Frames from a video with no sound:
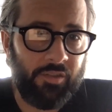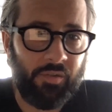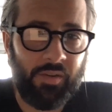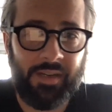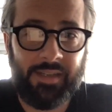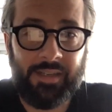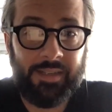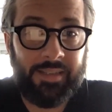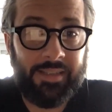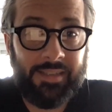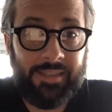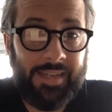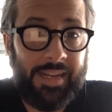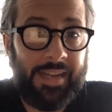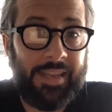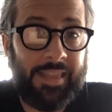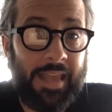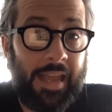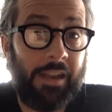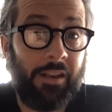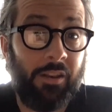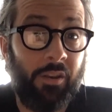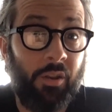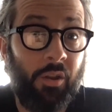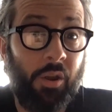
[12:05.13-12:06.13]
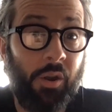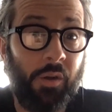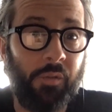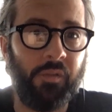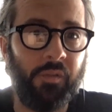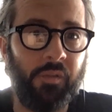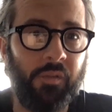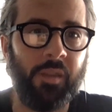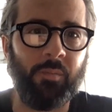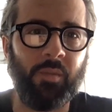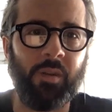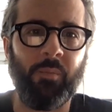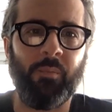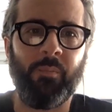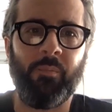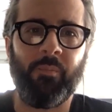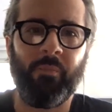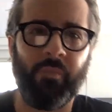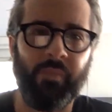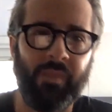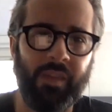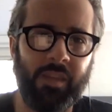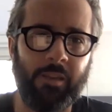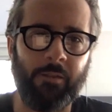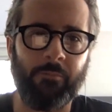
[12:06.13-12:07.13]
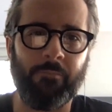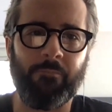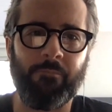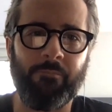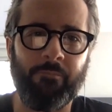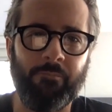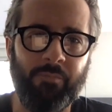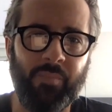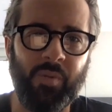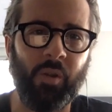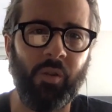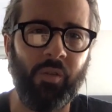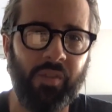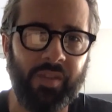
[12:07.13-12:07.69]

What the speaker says: It doesn't take that long for them to build